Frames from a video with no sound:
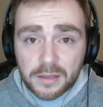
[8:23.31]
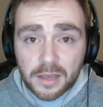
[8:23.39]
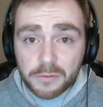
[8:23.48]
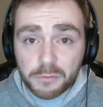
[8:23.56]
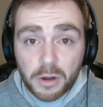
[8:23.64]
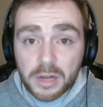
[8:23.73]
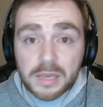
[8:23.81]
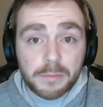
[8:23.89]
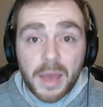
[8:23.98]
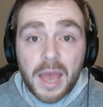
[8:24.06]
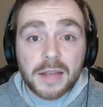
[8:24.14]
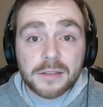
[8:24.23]
And running it
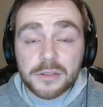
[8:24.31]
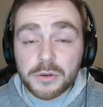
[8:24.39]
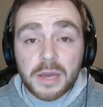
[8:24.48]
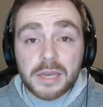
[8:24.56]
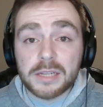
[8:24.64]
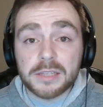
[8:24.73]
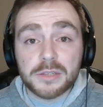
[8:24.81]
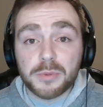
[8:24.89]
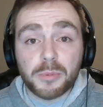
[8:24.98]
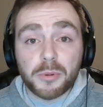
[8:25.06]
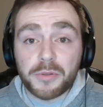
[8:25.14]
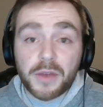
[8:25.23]
back to try and get a
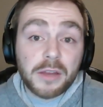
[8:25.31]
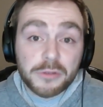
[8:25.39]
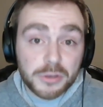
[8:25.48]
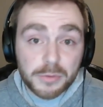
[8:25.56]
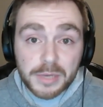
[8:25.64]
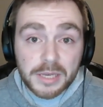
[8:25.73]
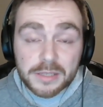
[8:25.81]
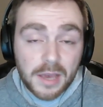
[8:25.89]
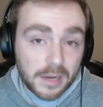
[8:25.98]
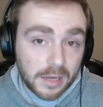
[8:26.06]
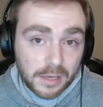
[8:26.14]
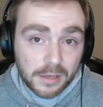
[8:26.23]
Super Bowl title should be
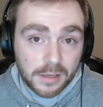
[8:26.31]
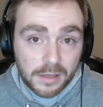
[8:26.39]
exciting.